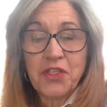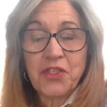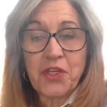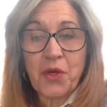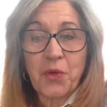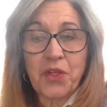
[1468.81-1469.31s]

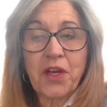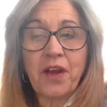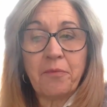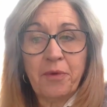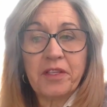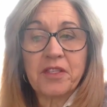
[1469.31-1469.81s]
So
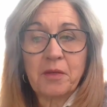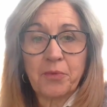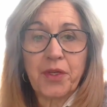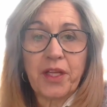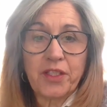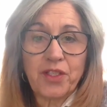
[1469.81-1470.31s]
there have been
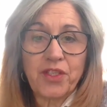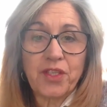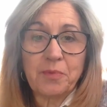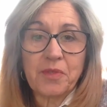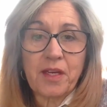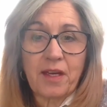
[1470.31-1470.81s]
some
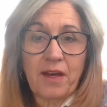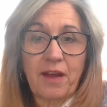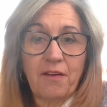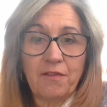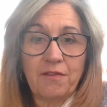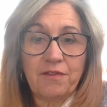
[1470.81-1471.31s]
relationships that
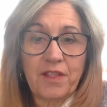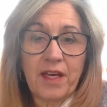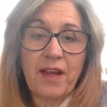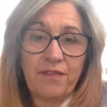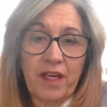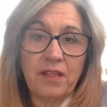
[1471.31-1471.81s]
have
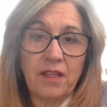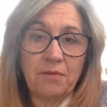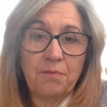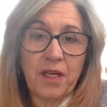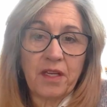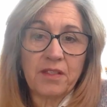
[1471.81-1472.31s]
that have
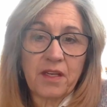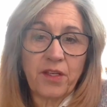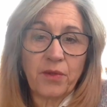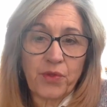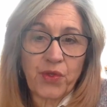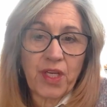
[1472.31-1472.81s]
ended because
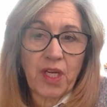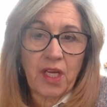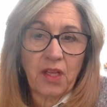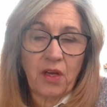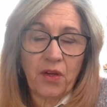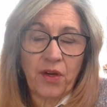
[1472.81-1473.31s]
I don't drink
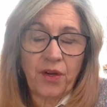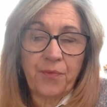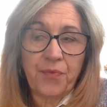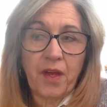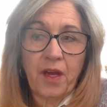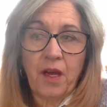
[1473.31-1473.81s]
any
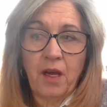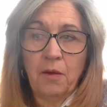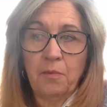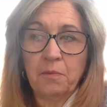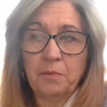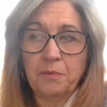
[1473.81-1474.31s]
longer.
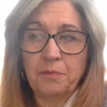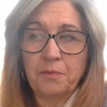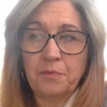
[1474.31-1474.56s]
Um,